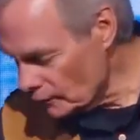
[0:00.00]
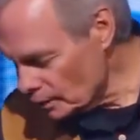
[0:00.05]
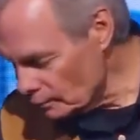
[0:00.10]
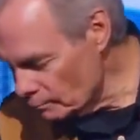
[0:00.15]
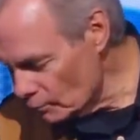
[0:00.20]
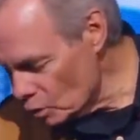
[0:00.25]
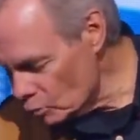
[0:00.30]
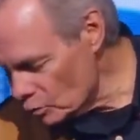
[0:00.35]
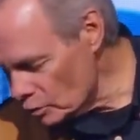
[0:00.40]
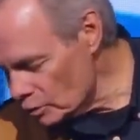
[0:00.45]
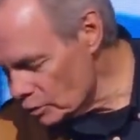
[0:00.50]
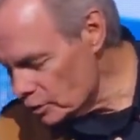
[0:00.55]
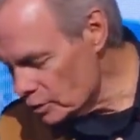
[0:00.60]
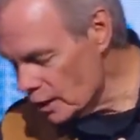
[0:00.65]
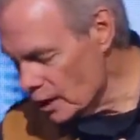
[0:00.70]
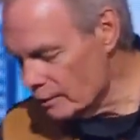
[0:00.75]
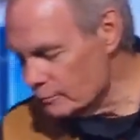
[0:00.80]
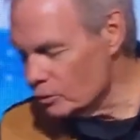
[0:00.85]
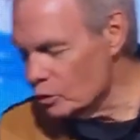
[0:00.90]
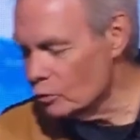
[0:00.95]
Most of the
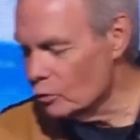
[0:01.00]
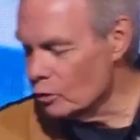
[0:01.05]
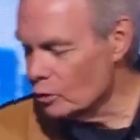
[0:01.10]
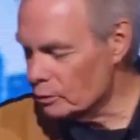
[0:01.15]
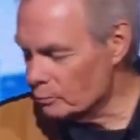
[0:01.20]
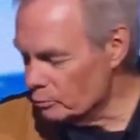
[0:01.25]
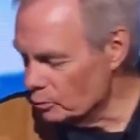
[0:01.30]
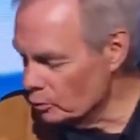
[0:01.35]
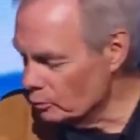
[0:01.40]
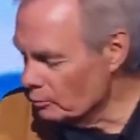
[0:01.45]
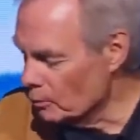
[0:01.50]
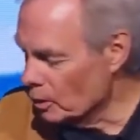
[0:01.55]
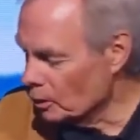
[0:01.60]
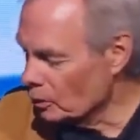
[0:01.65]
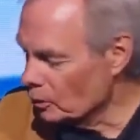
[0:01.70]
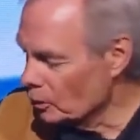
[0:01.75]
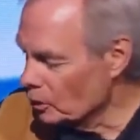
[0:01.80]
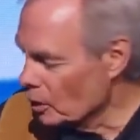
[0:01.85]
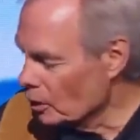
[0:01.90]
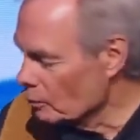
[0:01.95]
time, you only pull
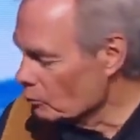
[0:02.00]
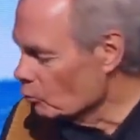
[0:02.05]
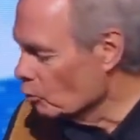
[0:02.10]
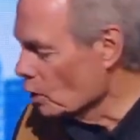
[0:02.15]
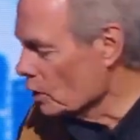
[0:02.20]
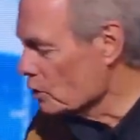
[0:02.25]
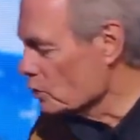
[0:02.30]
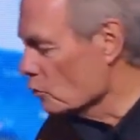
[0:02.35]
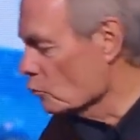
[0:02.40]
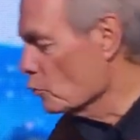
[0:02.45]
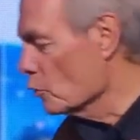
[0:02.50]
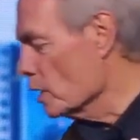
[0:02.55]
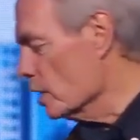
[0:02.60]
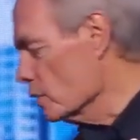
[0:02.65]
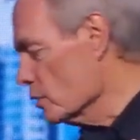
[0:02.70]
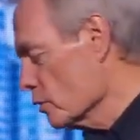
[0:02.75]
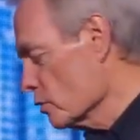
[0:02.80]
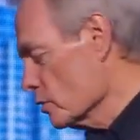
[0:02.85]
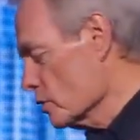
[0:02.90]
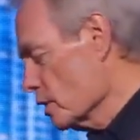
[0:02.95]
bunker guard once a
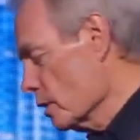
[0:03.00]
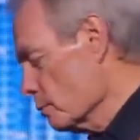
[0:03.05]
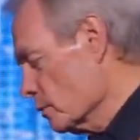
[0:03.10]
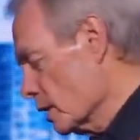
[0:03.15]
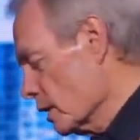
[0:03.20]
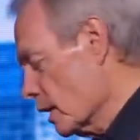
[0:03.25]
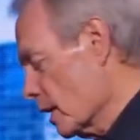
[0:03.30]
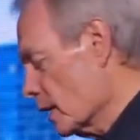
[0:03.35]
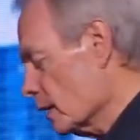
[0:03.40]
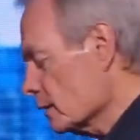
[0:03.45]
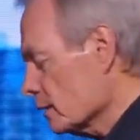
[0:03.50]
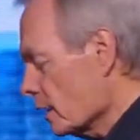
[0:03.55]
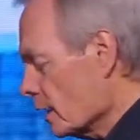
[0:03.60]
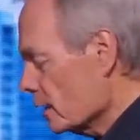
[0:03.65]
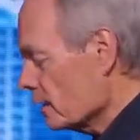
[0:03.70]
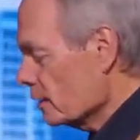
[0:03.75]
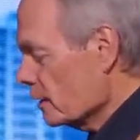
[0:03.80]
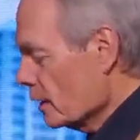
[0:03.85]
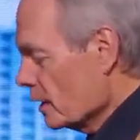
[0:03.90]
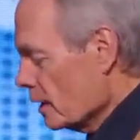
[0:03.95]
week or something like
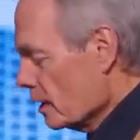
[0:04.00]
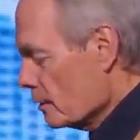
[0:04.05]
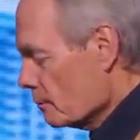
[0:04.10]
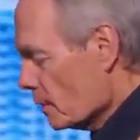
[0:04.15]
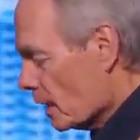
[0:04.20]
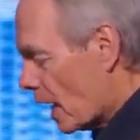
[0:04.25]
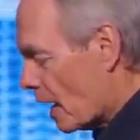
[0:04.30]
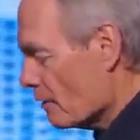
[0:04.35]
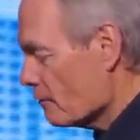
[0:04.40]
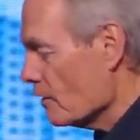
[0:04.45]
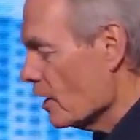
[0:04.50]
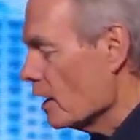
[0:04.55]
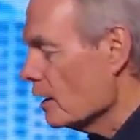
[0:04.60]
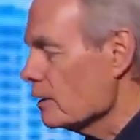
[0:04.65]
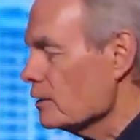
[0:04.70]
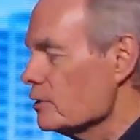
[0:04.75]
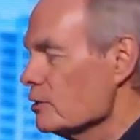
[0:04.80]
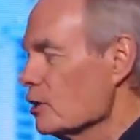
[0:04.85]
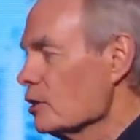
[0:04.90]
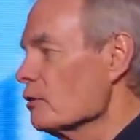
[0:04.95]
that. But I
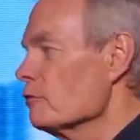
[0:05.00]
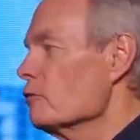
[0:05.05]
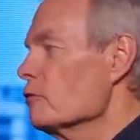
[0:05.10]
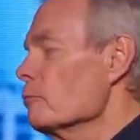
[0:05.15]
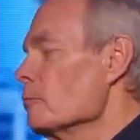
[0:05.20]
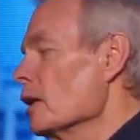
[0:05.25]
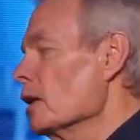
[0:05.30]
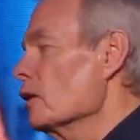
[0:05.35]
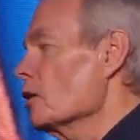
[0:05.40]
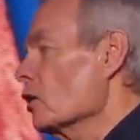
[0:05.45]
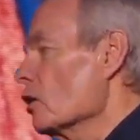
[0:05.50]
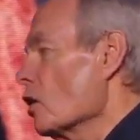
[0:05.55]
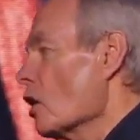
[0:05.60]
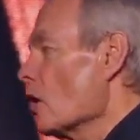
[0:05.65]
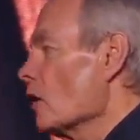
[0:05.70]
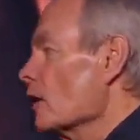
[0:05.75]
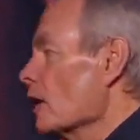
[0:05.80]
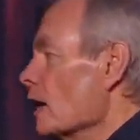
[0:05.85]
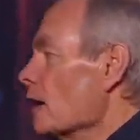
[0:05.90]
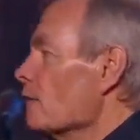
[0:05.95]
volunteered for bunker
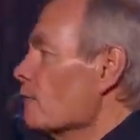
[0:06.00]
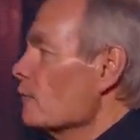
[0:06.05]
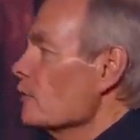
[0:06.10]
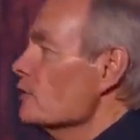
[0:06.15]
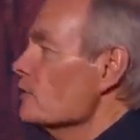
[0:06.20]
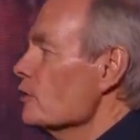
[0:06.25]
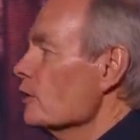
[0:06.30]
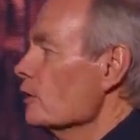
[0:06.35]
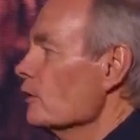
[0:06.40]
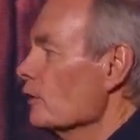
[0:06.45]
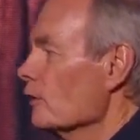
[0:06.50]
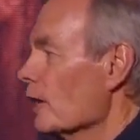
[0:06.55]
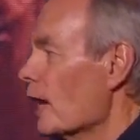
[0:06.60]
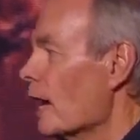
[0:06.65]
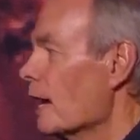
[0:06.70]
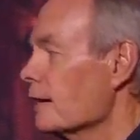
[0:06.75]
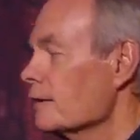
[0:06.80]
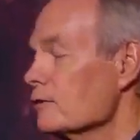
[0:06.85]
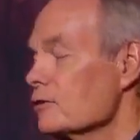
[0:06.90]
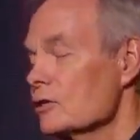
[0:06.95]
guard every single
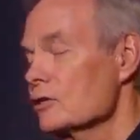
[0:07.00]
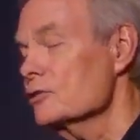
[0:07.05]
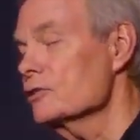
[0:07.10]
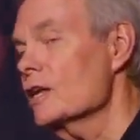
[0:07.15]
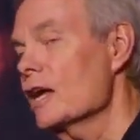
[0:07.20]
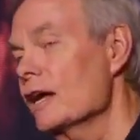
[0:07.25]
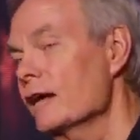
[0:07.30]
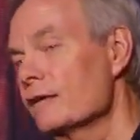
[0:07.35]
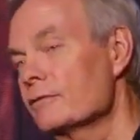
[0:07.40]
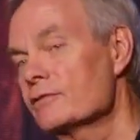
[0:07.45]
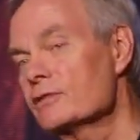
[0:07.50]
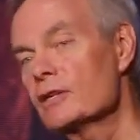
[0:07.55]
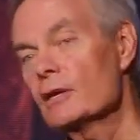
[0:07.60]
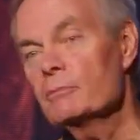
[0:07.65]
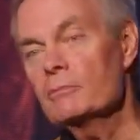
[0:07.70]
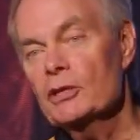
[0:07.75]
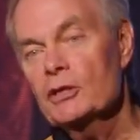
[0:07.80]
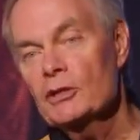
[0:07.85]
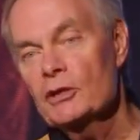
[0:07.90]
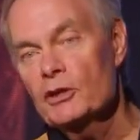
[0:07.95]
night just to have
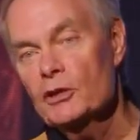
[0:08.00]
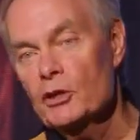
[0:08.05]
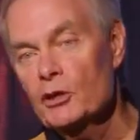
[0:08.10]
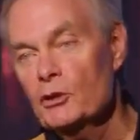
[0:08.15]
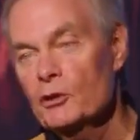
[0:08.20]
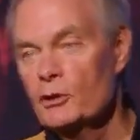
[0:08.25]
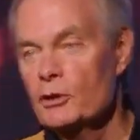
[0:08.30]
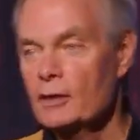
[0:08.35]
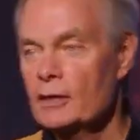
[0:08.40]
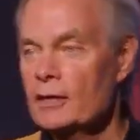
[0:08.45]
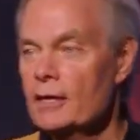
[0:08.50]
something to do.